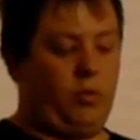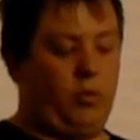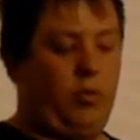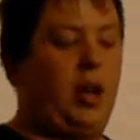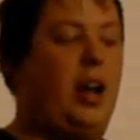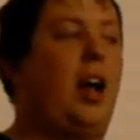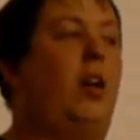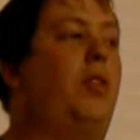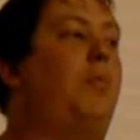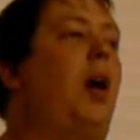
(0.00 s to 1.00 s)
Right
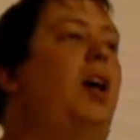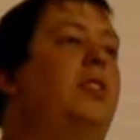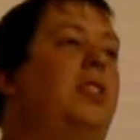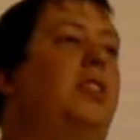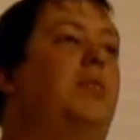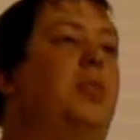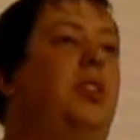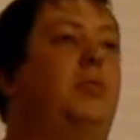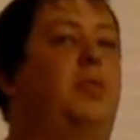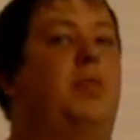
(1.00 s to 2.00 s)
now, the pond system
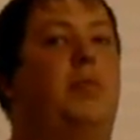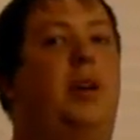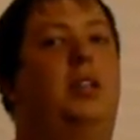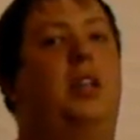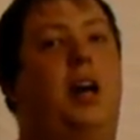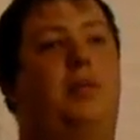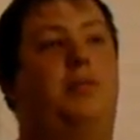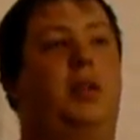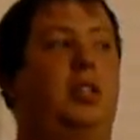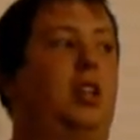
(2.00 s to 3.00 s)
seems to be the best option
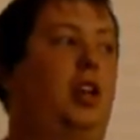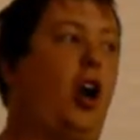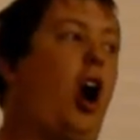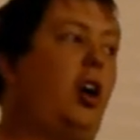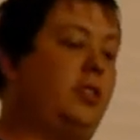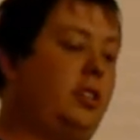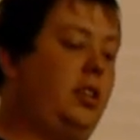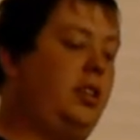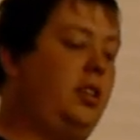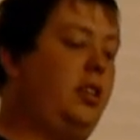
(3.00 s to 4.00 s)
because of the cost.
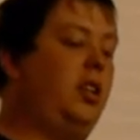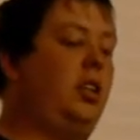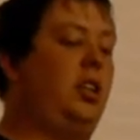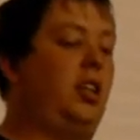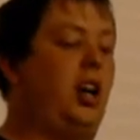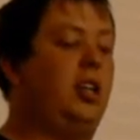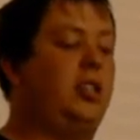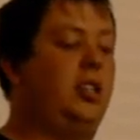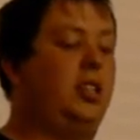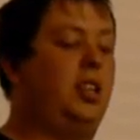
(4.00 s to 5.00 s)
The cost
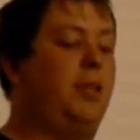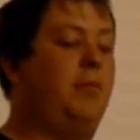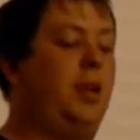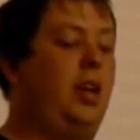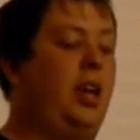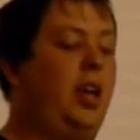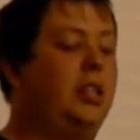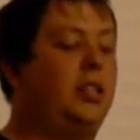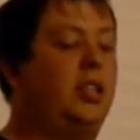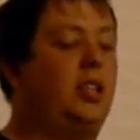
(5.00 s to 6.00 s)
of this is
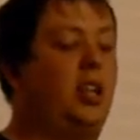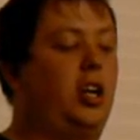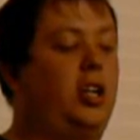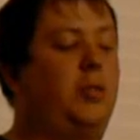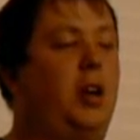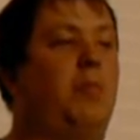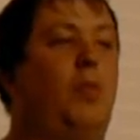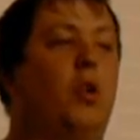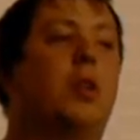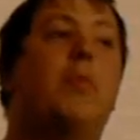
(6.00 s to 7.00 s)
starting to become
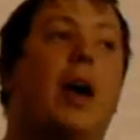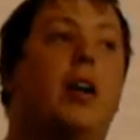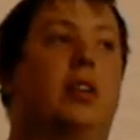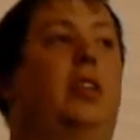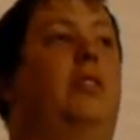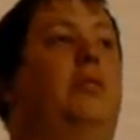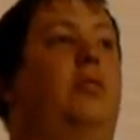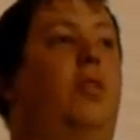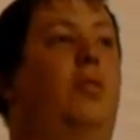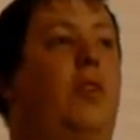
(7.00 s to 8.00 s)
more comparative
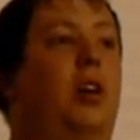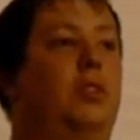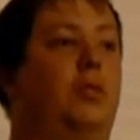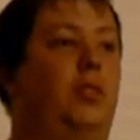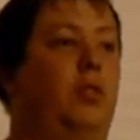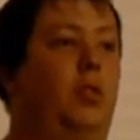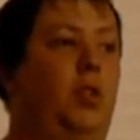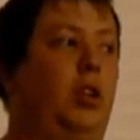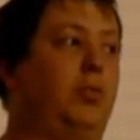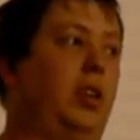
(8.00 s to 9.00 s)
to fossil fuel
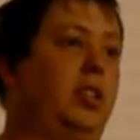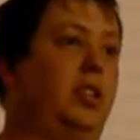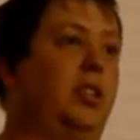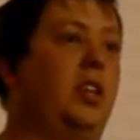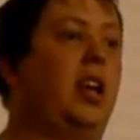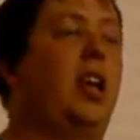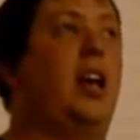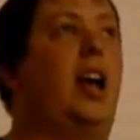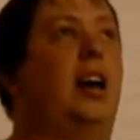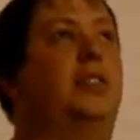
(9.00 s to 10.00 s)
oil prices.
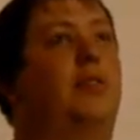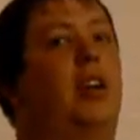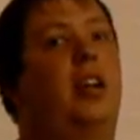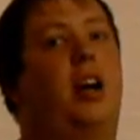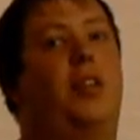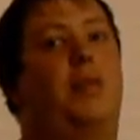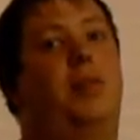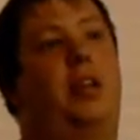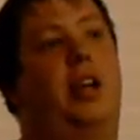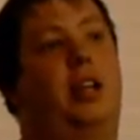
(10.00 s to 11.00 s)
As of right now, they
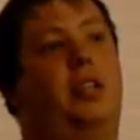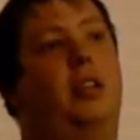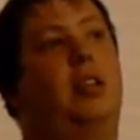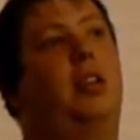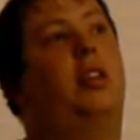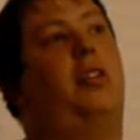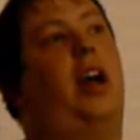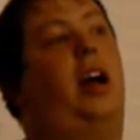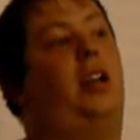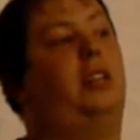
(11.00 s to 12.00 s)
predict
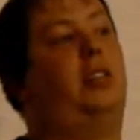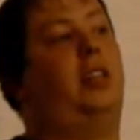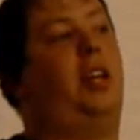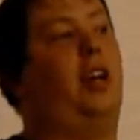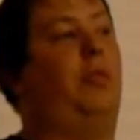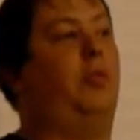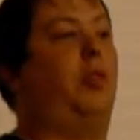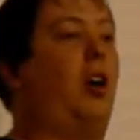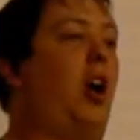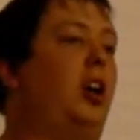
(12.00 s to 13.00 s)
that it
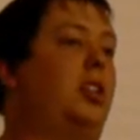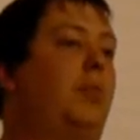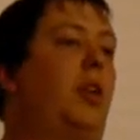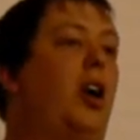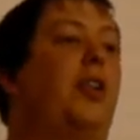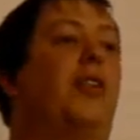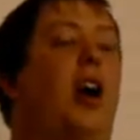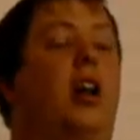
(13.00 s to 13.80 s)
will cost about $100